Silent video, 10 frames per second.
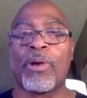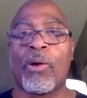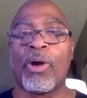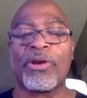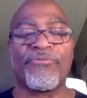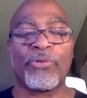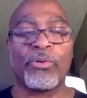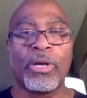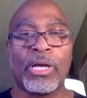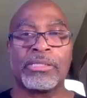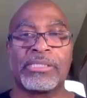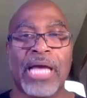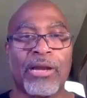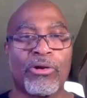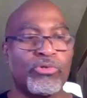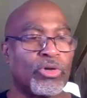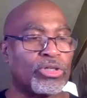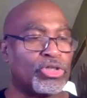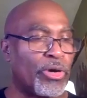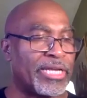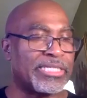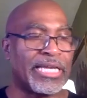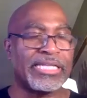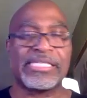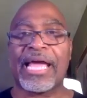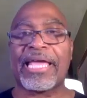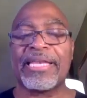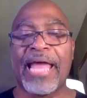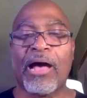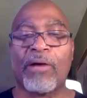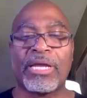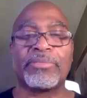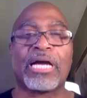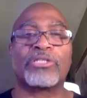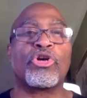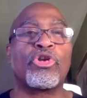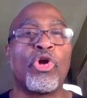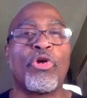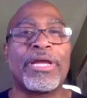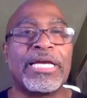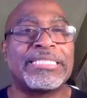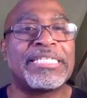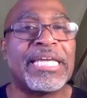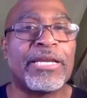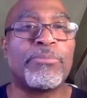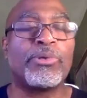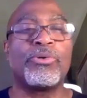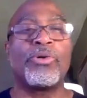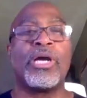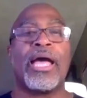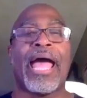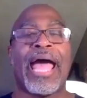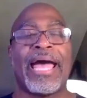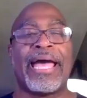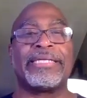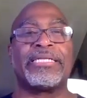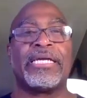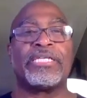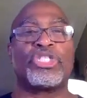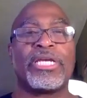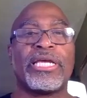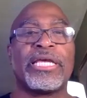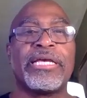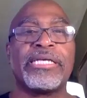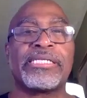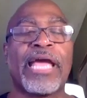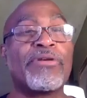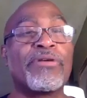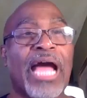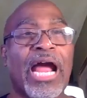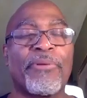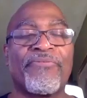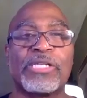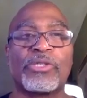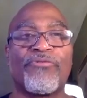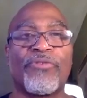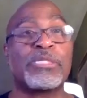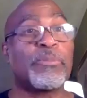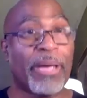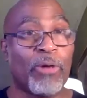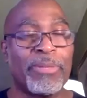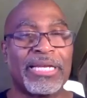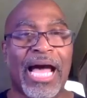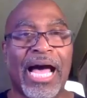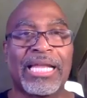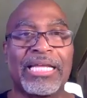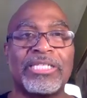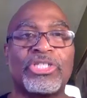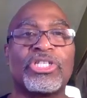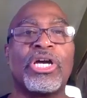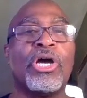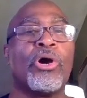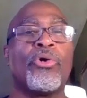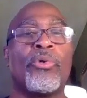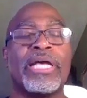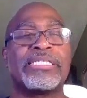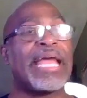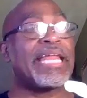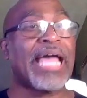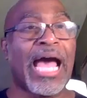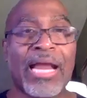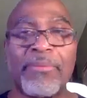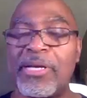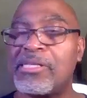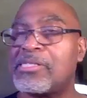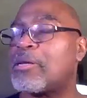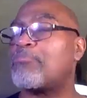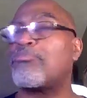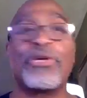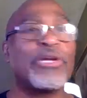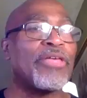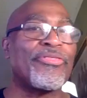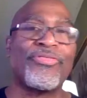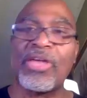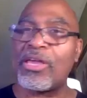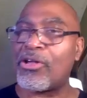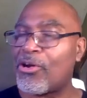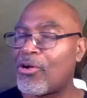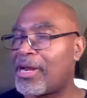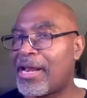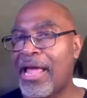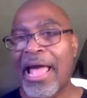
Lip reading: a wonderful scholar who's going to join us any second now, named Dr. Gloria Tinubu, and she is a retired professor from Spelman College, who is an economist, a brilliant thinker, and